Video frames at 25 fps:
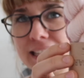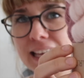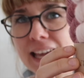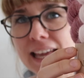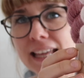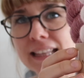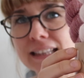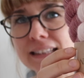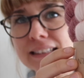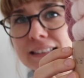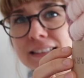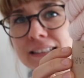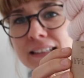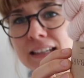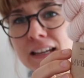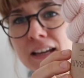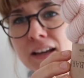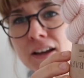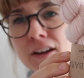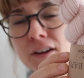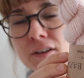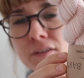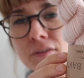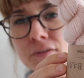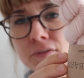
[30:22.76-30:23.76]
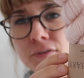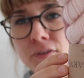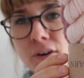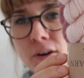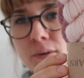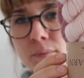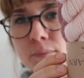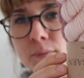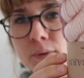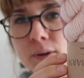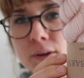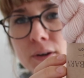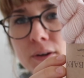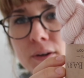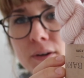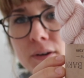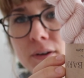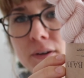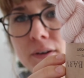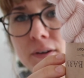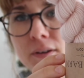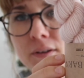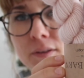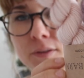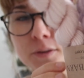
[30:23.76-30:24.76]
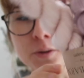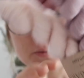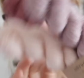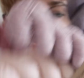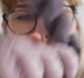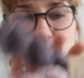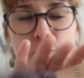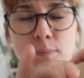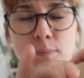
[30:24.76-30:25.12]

kit from the Wool